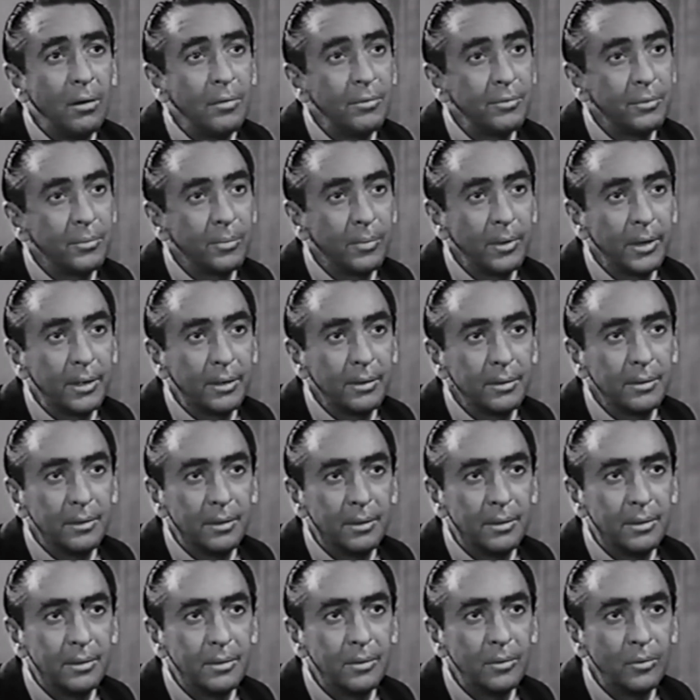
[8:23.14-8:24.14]
off the
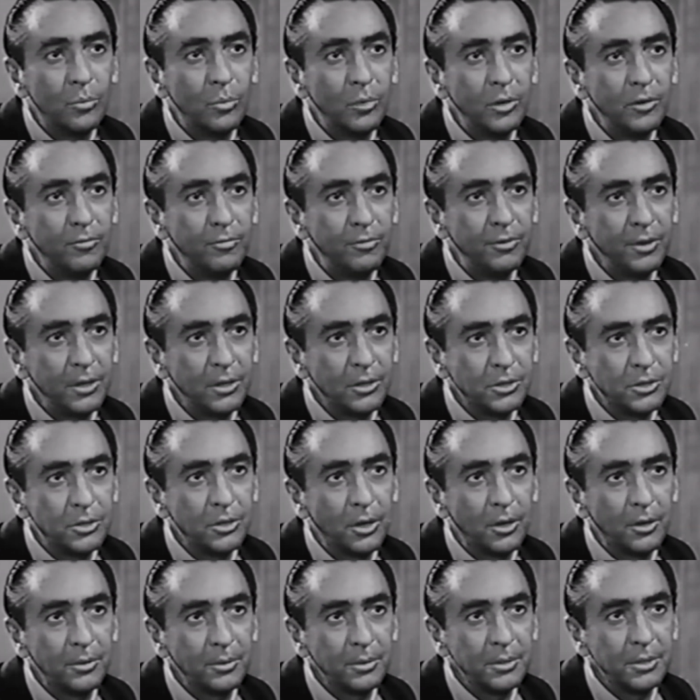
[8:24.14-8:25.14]
record, Winfield's
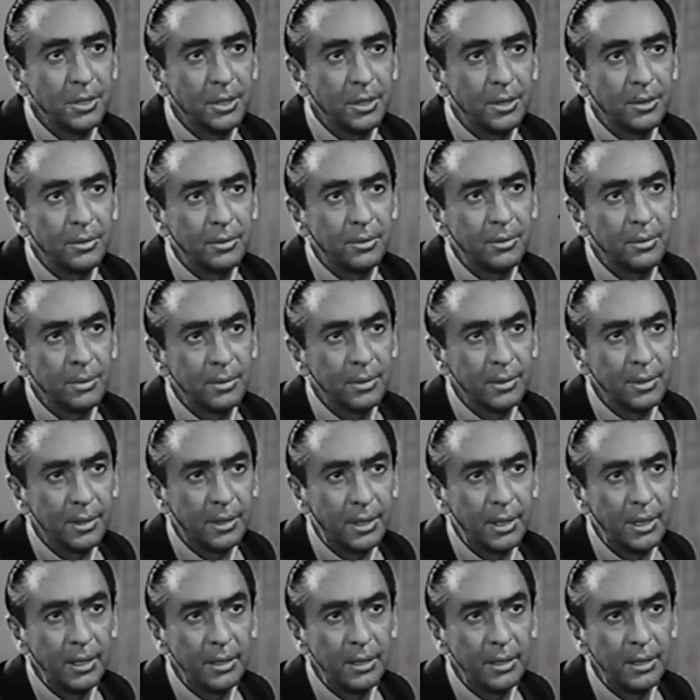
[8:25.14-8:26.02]
daughter is the other girl in